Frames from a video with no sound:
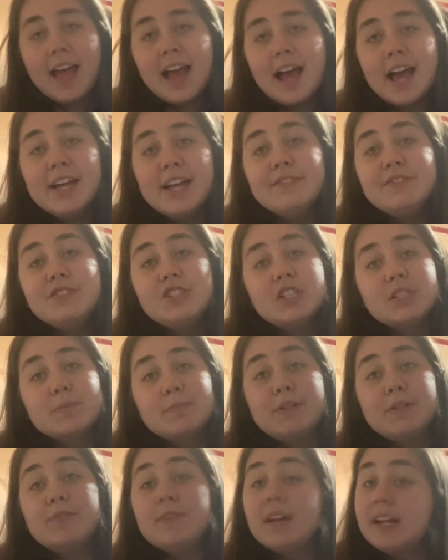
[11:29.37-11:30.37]
I've just
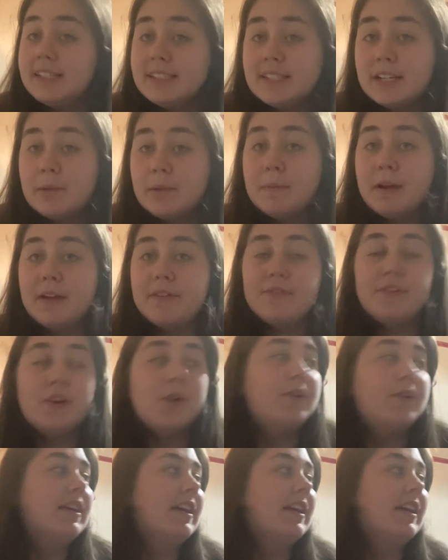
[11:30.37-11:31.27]
been writing on my phone. I